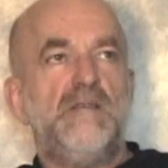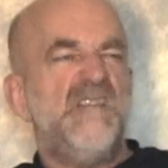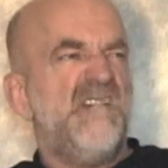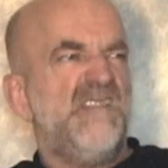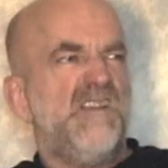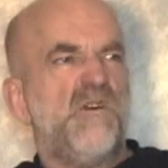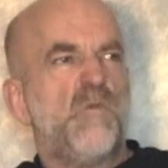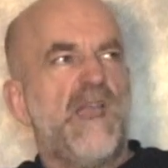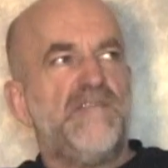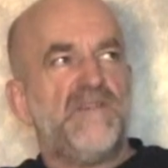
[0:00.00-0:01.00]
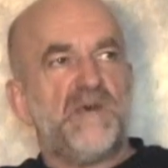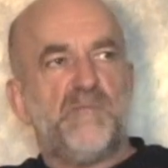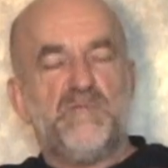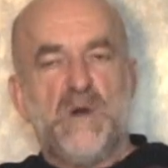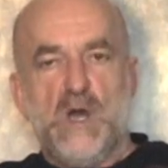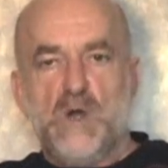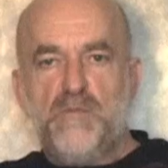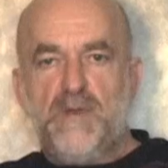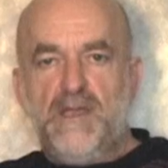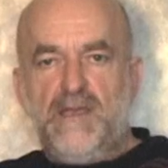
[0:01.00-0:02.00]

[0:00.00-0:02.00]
you know, you don't wait for the Pope.